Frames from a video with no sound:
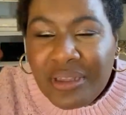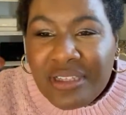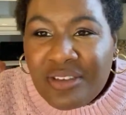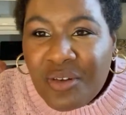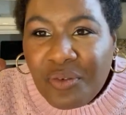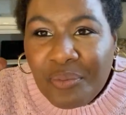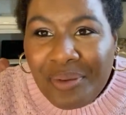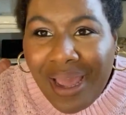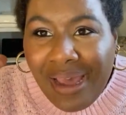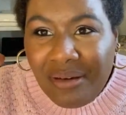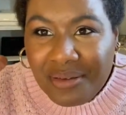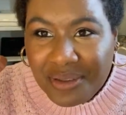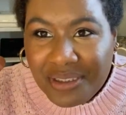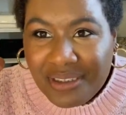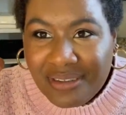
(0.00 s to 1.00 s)
over
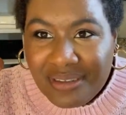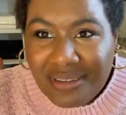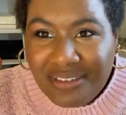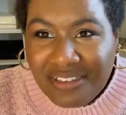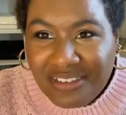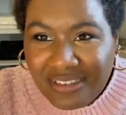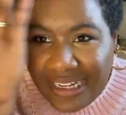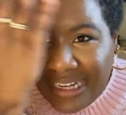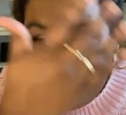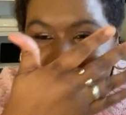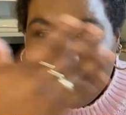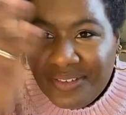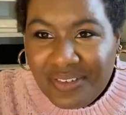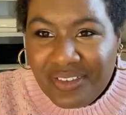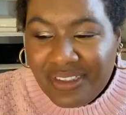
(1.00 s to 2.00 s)
powder just now.
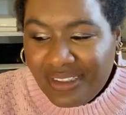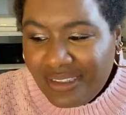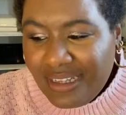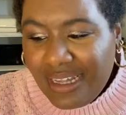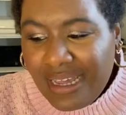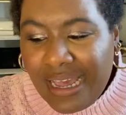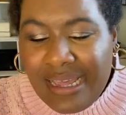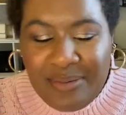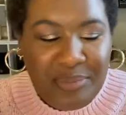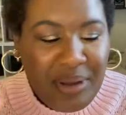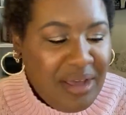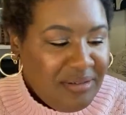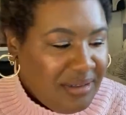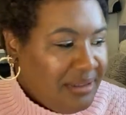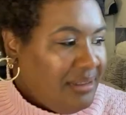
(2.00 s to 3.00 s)
Like, I had
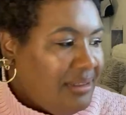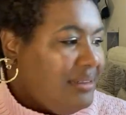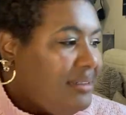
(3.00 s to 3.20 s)
powdered.